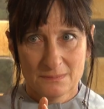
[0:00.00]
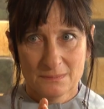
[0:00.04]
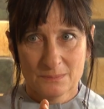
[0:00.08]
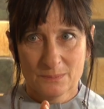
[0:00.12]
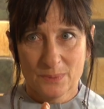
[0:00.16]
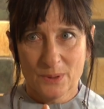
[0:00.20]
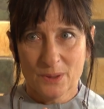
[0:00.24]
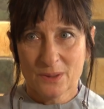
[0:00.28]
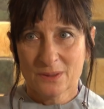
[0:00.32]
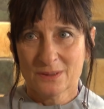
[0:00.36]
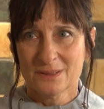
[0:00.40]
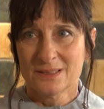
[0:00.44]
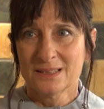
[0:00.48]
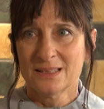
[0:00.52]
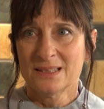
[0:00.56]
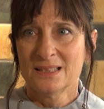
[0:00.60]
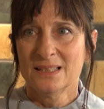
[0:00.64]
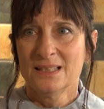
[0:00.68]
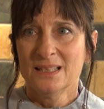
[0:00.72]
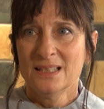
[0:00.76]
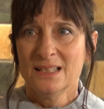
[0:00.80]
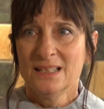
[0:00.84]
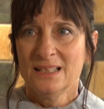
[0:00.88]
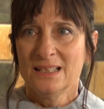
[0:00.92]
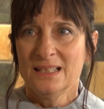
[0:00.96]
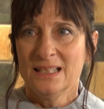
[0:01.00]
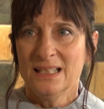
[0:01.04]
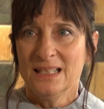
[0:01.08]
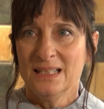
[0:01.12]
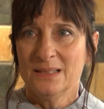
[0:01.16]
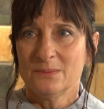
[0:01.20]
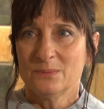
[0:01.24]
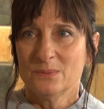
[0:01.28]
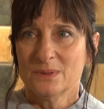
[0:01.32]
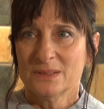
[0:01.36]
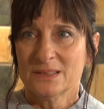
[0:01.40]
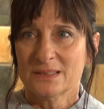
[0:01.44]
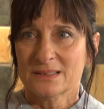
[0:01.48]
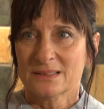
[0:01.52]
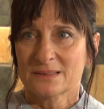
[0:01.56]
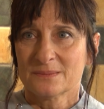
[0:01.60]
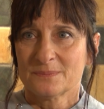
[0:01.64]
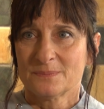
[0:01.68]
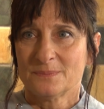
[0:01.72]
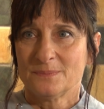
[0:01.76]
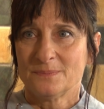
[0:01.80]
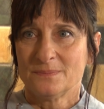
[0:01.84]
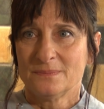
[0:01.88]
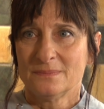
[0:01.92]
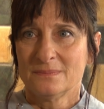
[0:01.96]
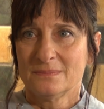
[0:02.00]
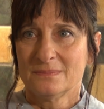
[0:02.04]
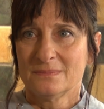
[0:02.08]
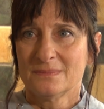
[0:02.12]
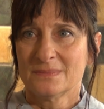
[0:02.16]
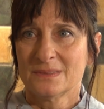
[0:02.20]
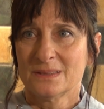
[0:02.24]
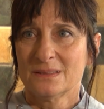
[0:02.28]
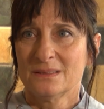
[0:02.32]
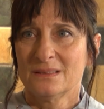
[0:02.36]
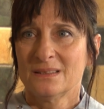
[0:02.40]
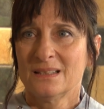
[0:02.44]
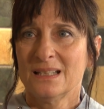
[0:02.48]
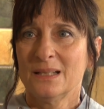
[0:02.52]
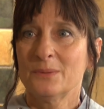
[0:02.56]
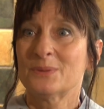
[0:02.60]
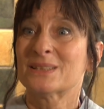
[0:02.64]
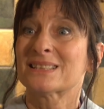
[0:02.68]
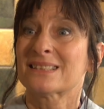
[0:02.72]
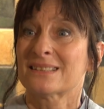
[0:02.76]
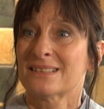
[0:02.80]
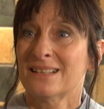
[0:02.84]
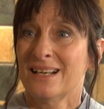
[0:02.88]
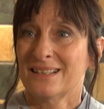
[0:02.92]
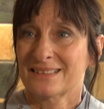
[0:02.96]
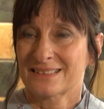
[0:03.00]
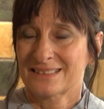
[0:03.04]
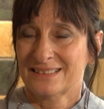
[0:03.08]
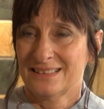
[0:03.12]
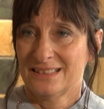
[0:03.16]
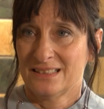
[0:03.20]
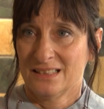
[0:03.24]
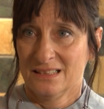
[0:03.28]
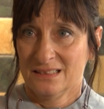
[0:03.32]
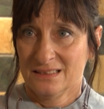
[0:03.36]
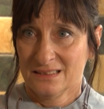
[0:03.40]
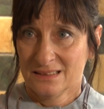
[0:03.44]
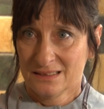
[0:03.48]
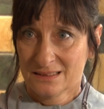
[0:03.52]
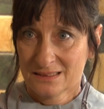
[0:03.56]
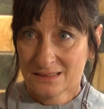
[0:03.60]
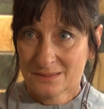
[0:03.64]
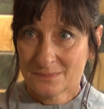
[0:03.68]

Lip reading: But it was an accident.